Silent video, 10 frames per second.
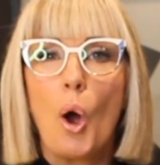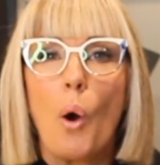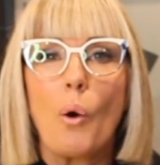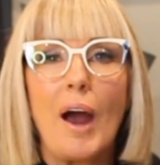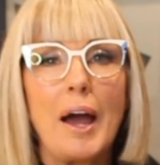
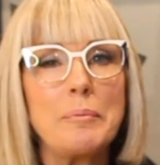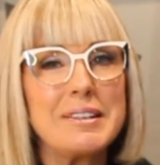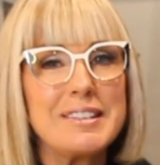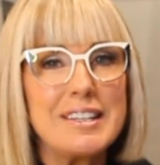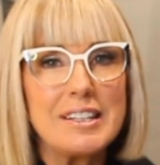or I'm
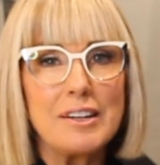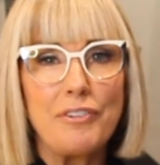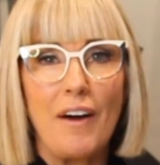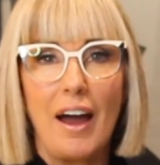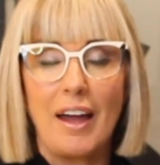
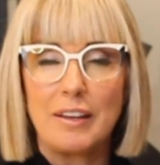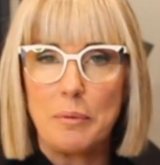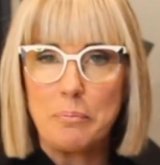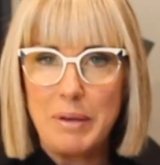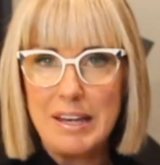identifying the
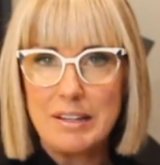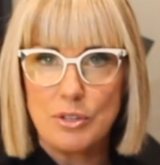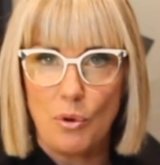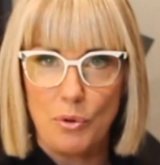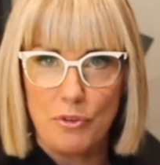
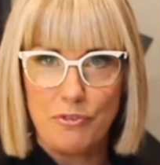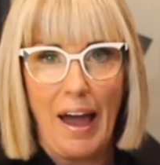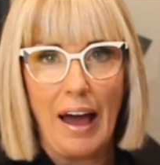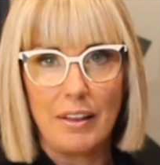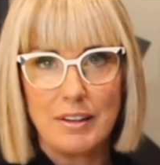peaks or the
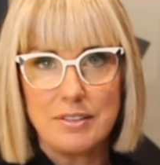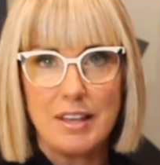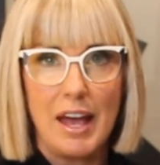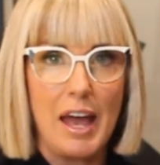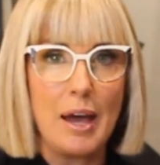valleys,
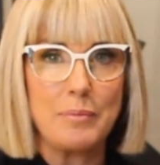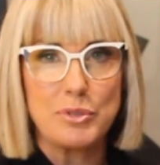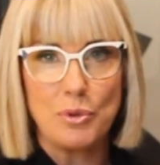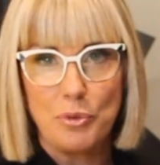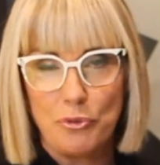the
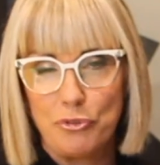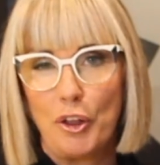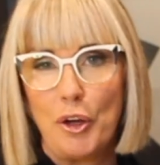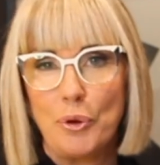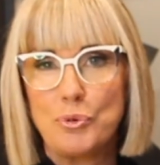ebbs or the
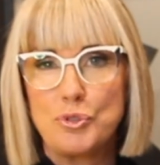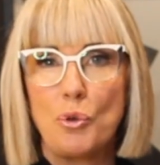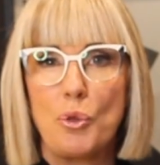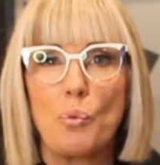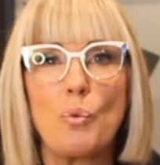flows
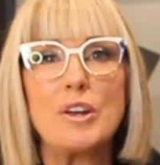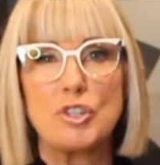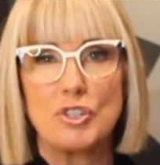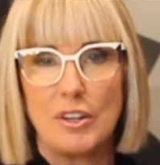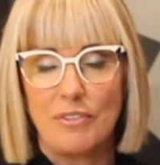or the
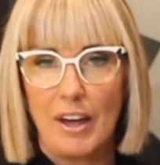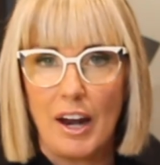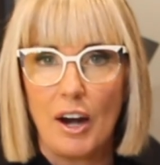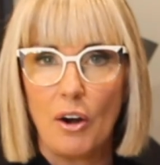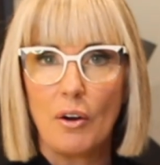ridges of the
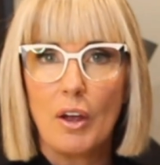hair,